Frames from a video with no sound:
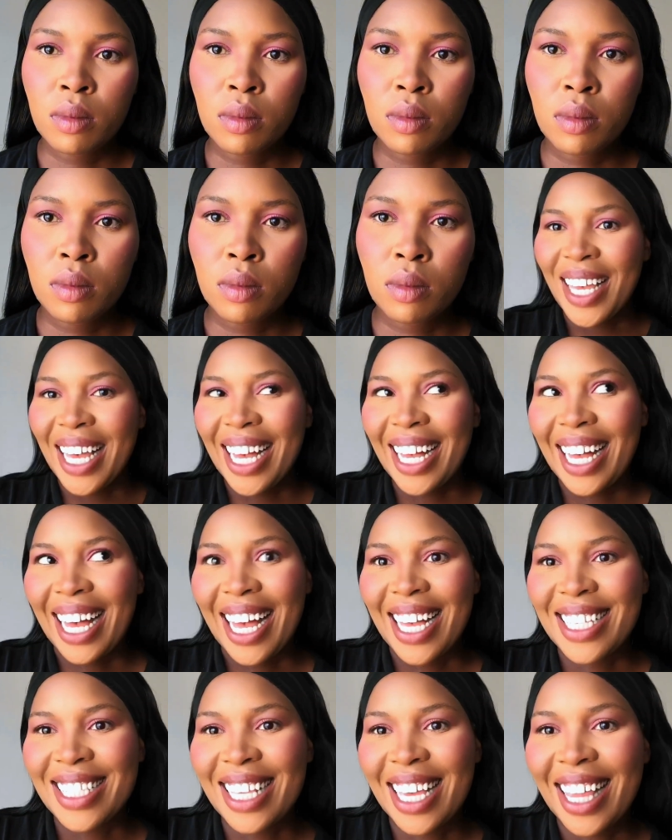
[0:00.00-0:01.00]
So yeah
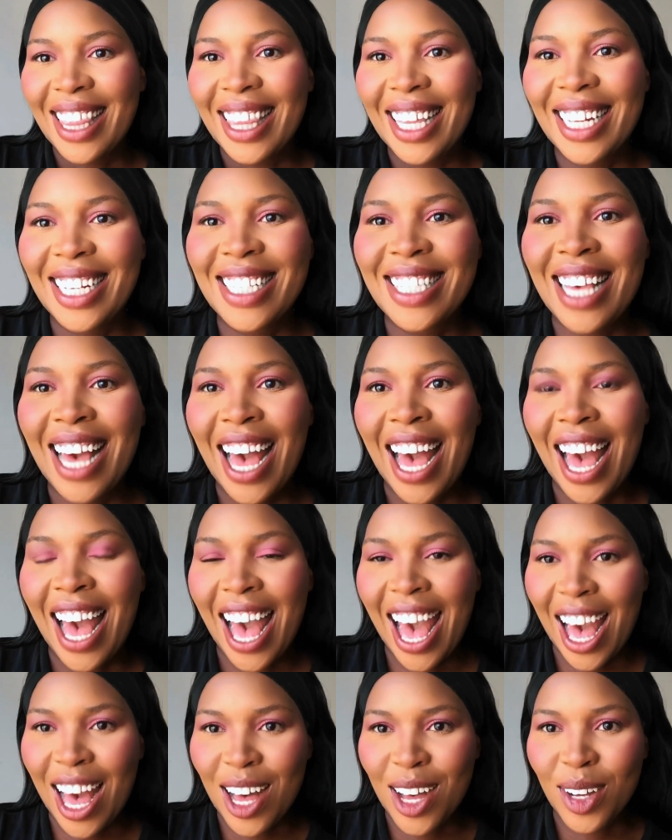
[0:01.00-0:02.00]
guys, that is
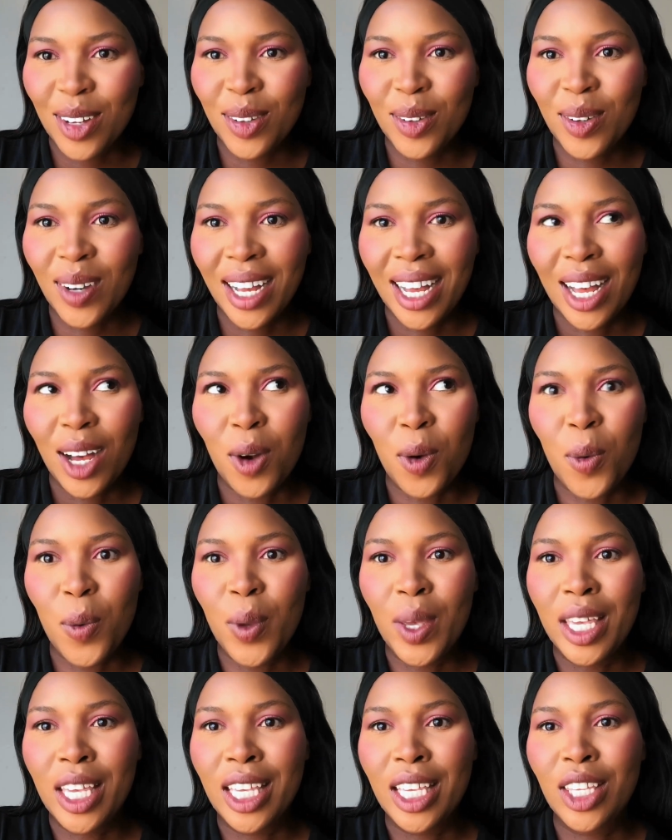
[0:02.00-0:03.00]
how
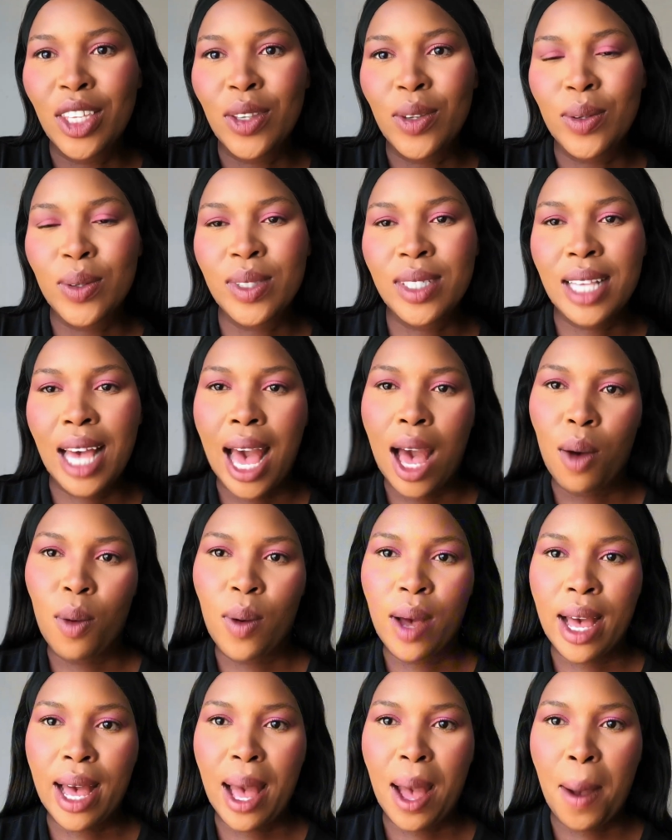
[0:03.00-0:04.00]
we use
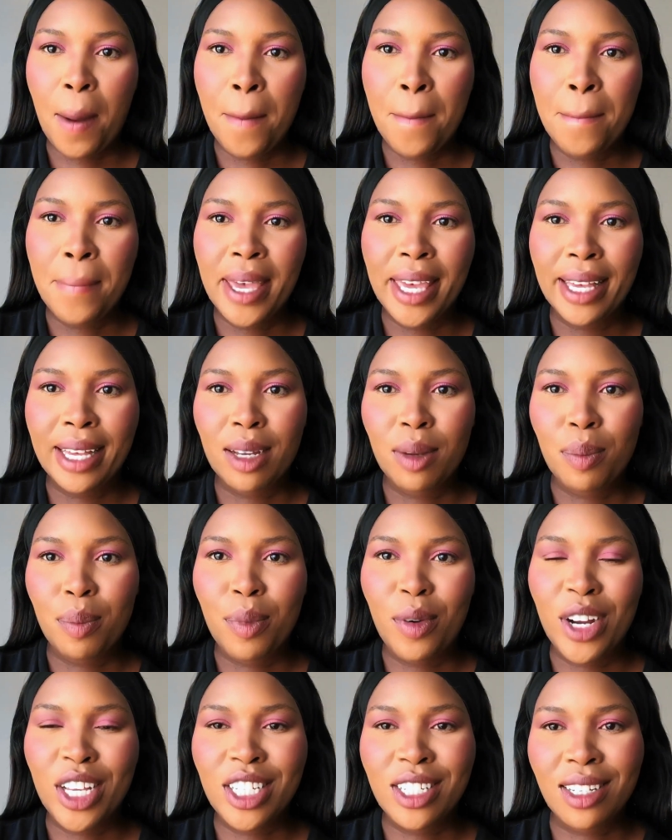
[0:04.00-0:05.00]
our makeup
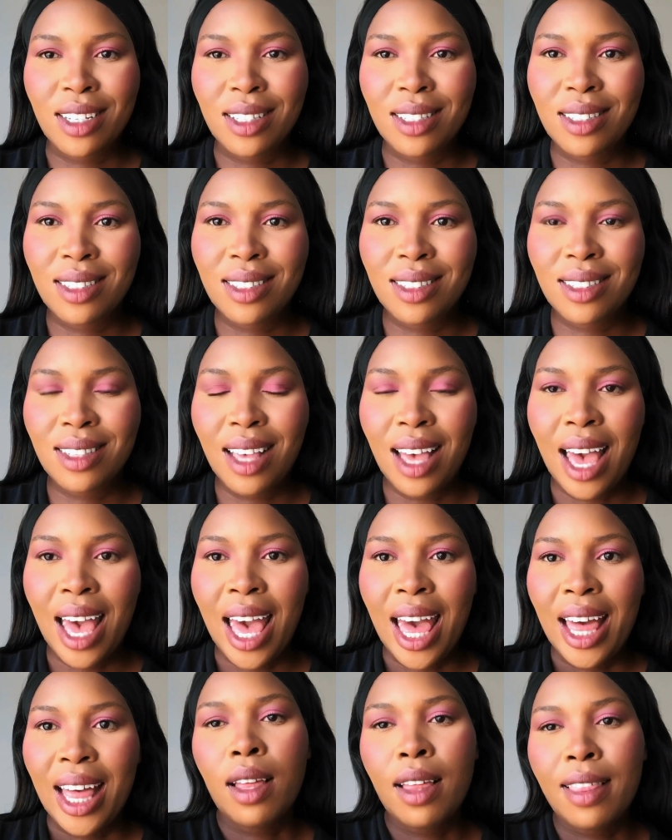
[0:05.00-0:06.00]
brushes.
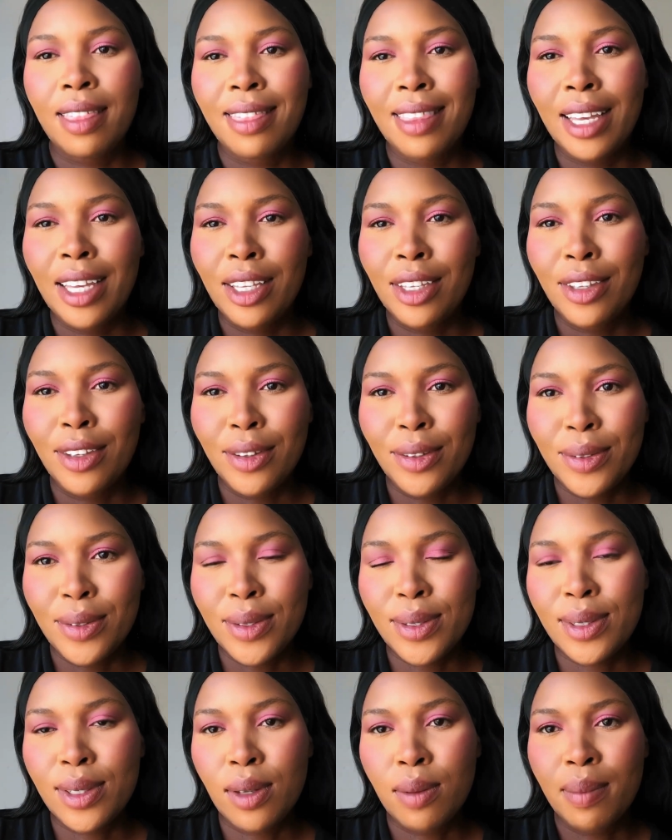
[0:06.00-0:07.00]
Thank you
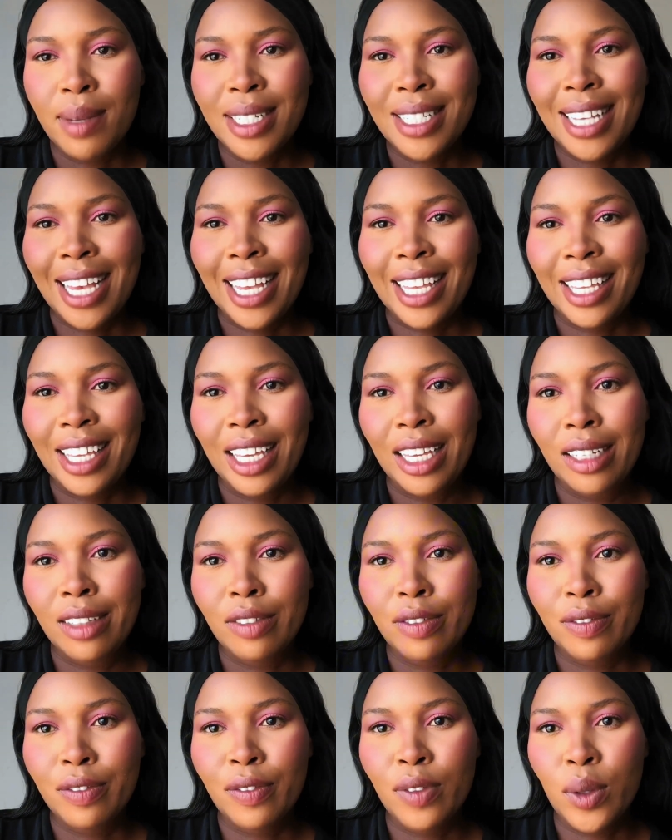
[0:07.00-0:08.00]
so much
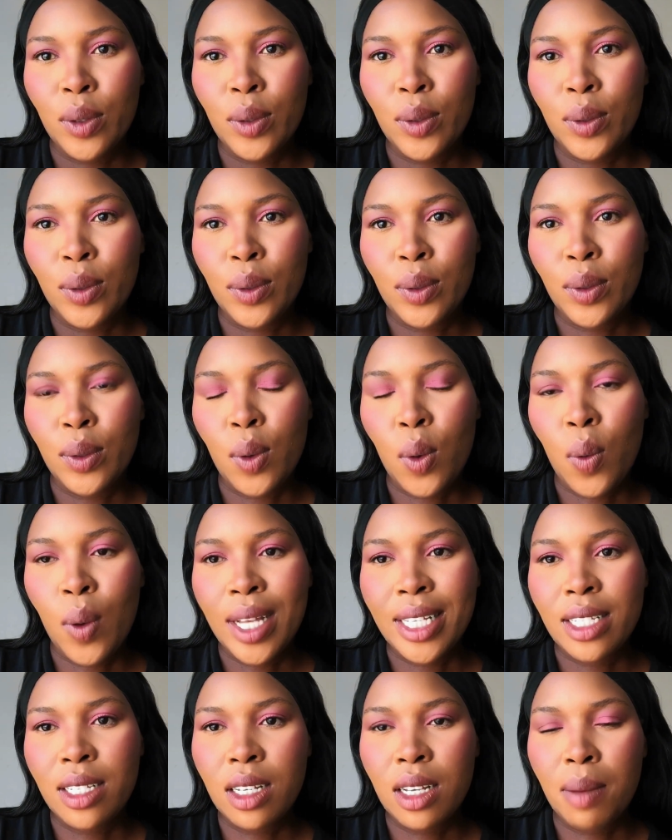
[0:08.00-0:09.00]
again for
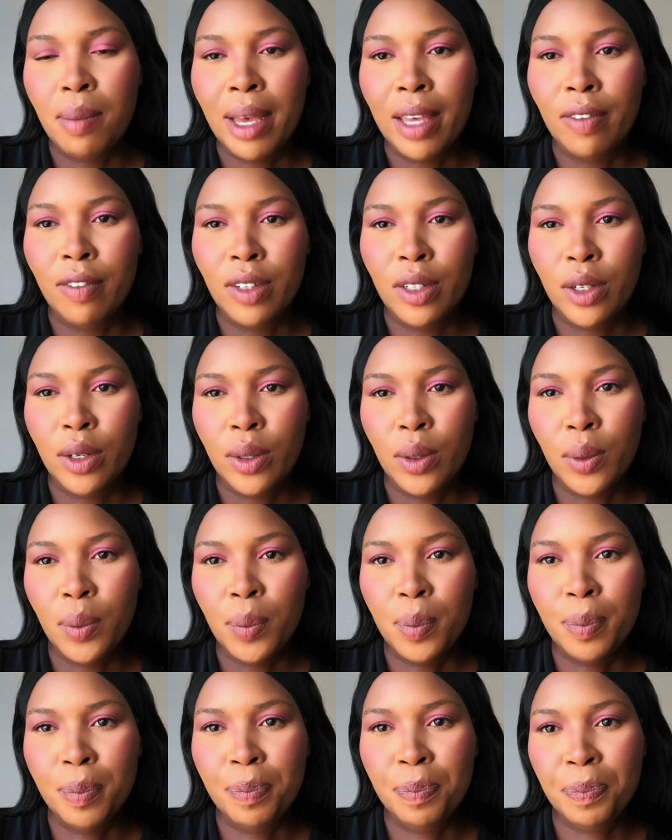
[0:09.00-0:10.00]
watching my
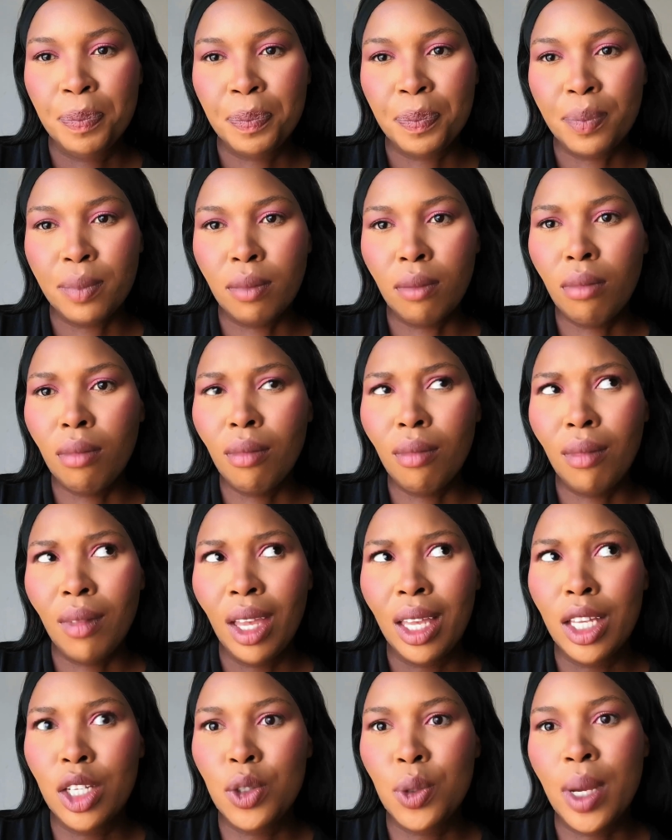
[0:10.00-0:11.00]
video.
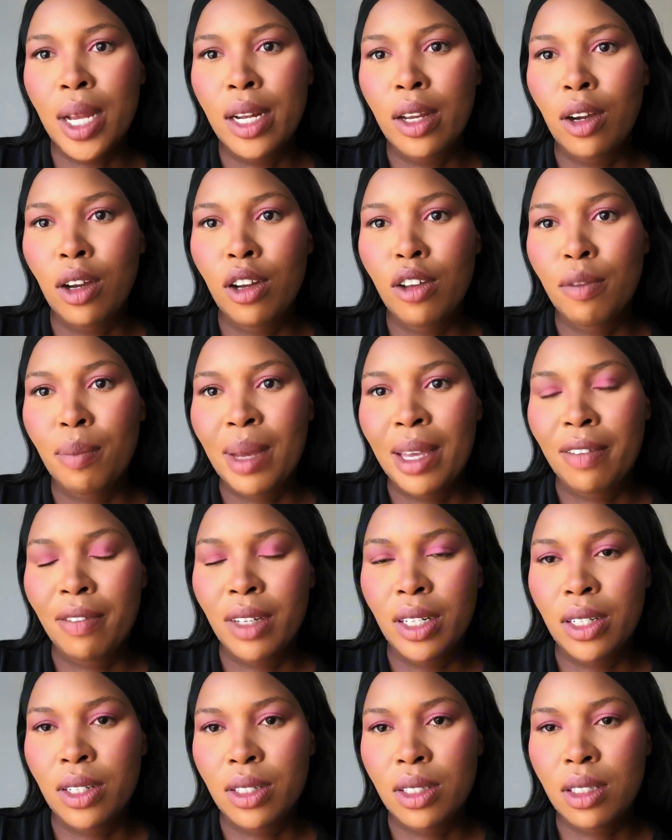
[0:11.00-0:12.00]
Actually, all of my
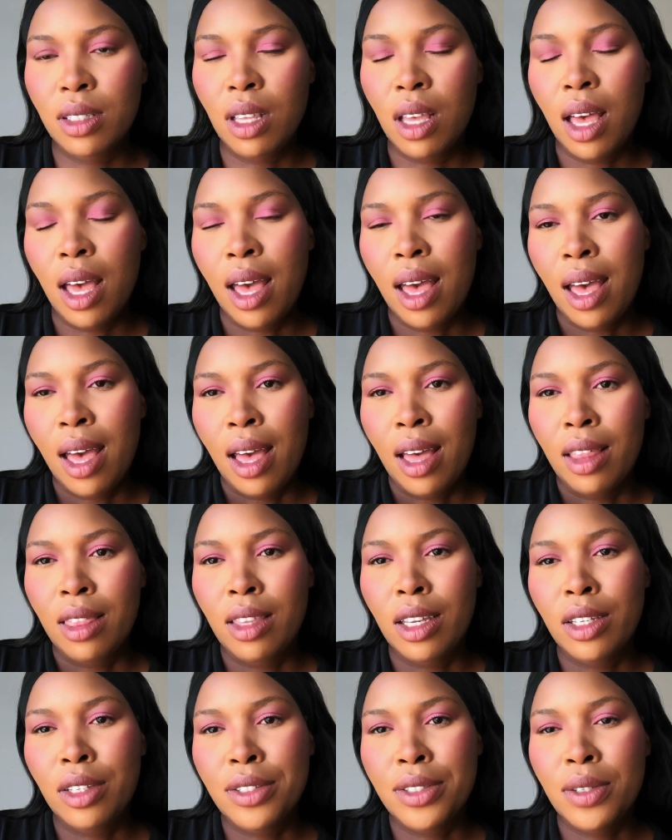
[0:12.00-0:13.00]
videos.
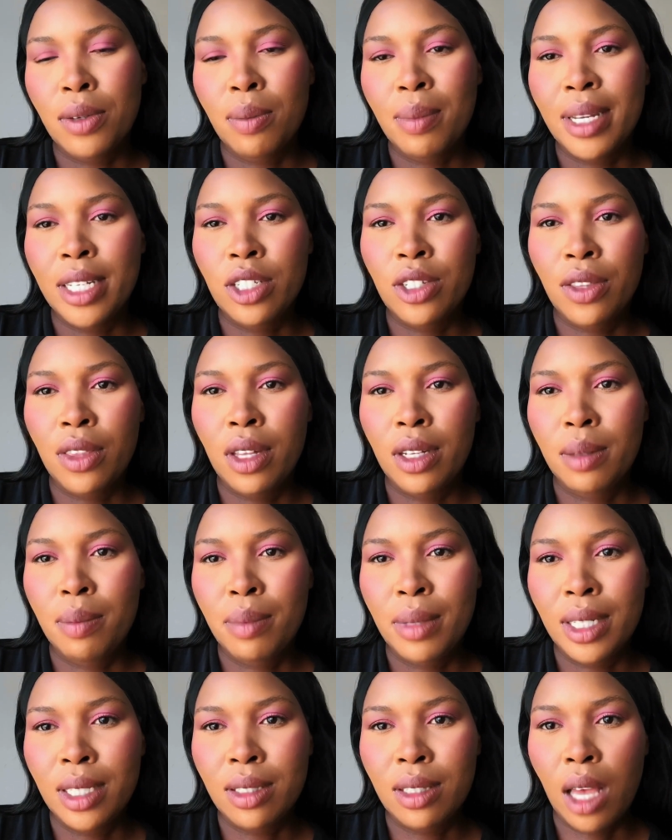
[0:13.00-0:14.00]
Thank you so much. That
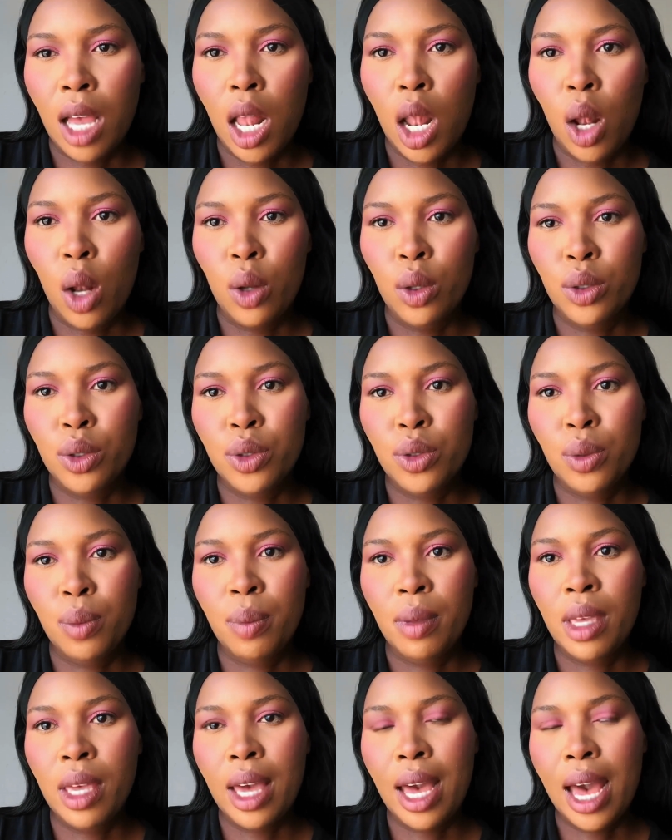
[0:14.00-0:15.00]
means a lot to
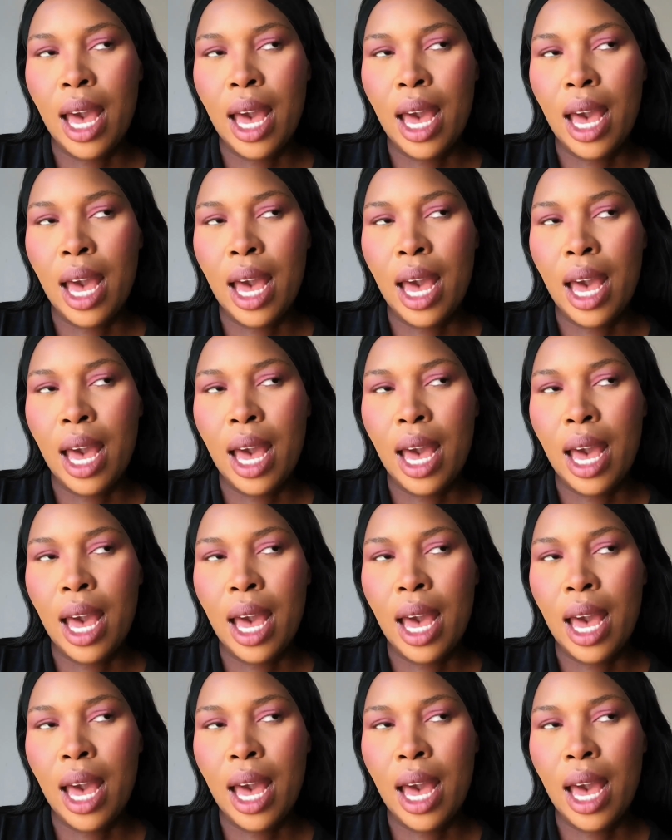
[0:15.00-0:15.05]
me.